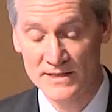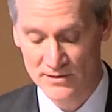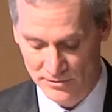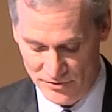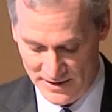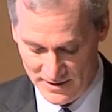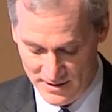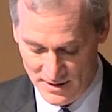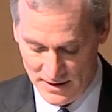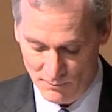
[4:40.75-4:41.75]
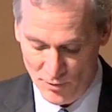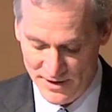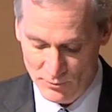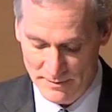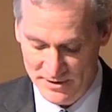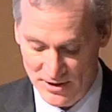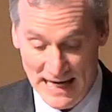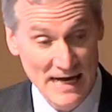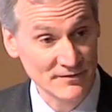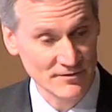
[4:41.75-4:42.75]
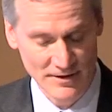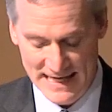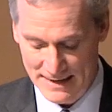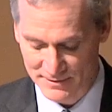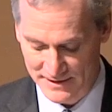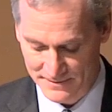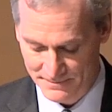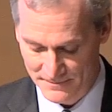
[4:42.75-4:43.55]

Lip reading: including appointing women to half of her cabinet.